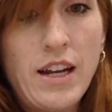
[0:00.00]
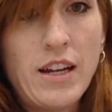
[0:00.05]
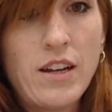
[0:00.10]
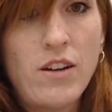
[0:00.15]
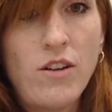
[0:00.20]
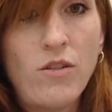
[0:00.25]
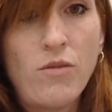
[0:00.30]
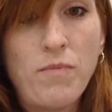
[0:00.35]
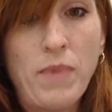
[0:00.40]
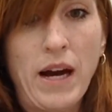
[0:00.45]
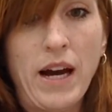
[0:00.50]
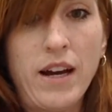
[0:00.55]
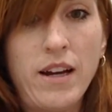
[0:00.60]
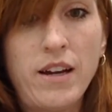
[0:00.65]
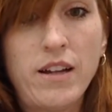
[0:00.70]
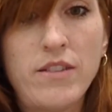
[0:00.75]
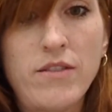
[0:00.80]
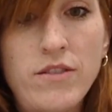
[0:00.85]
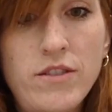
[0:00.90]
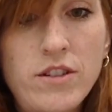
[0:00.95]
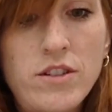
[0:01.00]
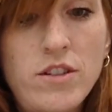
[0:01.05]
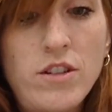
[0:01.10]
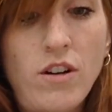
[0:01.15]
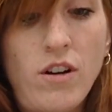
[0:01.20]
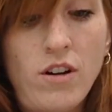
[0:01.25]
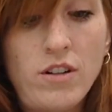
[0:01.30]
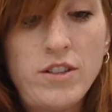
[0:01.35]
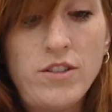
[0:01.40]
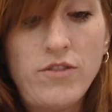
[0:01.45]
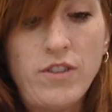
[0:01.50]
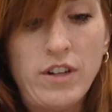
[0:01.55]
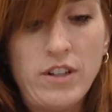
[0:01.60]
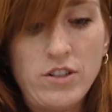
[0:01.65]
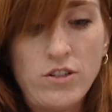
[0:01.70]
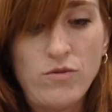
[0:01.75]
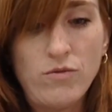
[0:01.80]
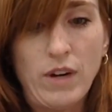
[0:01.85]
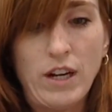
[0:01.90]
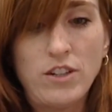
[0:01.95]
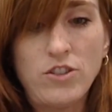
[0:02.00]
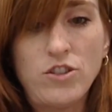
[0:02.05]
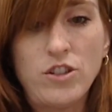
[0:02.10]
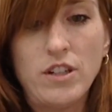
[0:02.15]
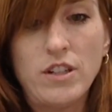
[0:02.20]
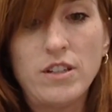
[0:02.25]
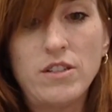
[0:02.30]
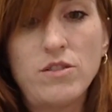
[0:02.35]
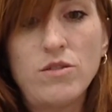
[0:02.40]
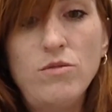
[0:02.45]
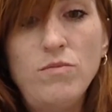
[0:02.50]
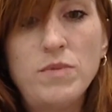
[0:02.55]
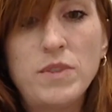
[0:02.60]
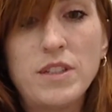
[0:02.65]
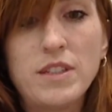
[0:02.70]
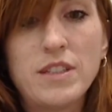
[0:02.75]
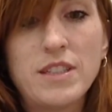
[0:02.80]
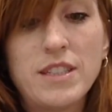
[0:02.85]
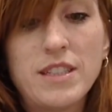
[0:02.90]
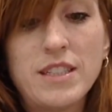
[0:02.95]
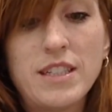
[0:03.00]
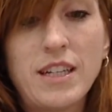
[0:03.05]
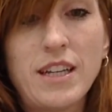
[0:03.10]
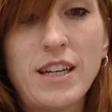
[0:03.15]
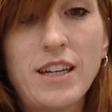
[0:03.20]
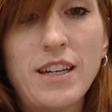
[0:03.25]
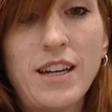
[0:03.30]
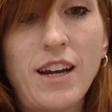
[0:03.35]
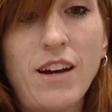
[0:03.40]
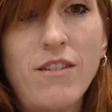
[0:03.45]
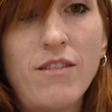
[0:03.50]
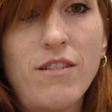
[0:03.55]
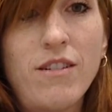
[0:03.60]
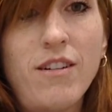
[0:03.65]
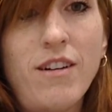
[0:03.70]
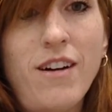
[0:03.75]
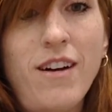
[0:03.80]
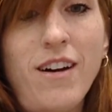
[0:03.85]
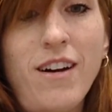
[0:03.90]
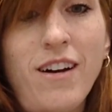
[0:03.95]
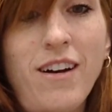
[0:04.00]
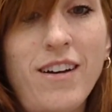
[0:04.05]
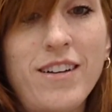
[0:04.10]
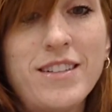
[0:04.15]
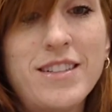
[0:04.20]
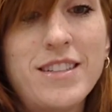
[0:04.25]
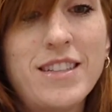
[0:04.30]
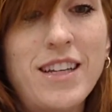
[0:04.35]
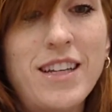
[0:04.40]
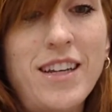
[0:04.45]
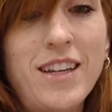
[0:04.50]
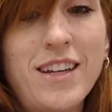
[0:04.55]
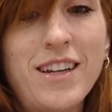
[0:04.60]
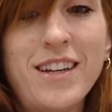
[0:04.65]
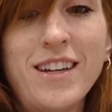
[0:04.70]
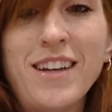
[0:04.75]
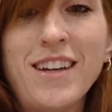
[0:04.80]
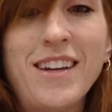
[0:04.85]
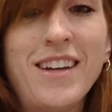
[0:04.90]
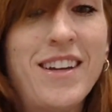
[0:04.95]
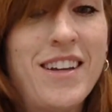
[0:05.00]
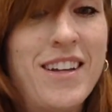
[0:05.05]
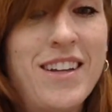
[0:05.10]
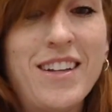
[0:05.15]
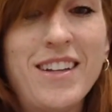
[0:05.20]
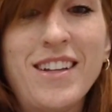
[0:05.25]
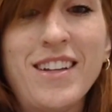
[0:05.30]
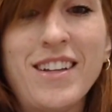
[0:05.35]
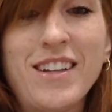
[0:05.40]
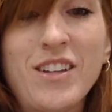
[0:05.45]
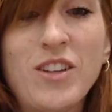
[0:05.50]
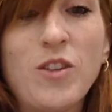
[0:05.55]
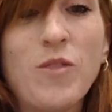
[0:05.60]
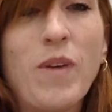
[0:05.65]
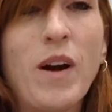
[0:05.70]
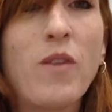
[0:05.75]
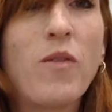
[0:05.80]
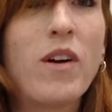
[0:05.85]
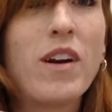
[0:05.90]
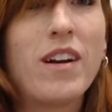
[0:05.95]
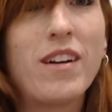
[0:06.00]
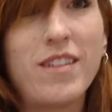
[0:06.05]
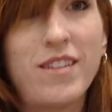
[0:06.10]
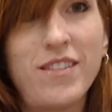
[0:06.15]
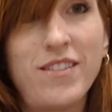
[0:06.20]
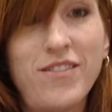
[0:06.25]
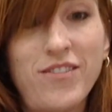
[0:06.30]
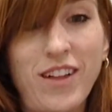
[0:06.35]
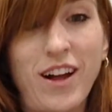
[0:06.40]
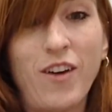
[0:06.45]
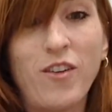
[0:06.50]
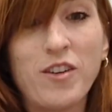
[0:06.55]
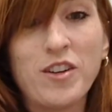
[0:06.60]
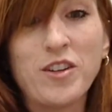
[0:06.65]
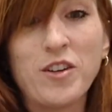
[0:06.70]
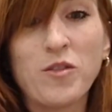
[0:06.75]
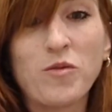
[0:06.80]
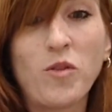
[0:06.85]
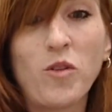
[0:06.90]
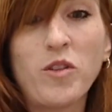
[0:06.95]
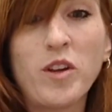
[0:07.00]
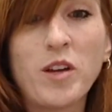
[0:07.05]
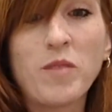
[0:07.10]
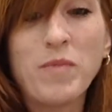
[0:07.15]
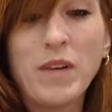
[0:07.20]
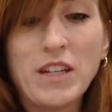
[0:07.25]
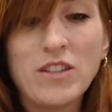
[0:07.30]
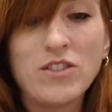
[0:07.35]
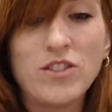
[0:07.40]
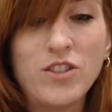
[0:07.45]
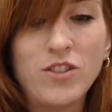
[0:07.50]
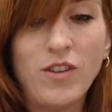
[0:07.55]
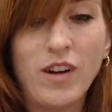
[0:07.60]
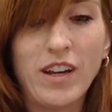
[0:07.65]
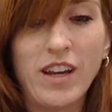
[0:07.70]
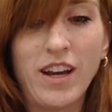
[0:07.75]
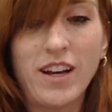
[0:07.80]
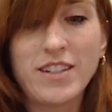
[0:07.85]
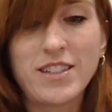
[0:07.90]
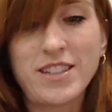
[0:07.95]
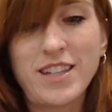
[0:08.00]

go back to all different directions. Oops, it's sticking now. See? You might want to flour your rolling pin too, I guess.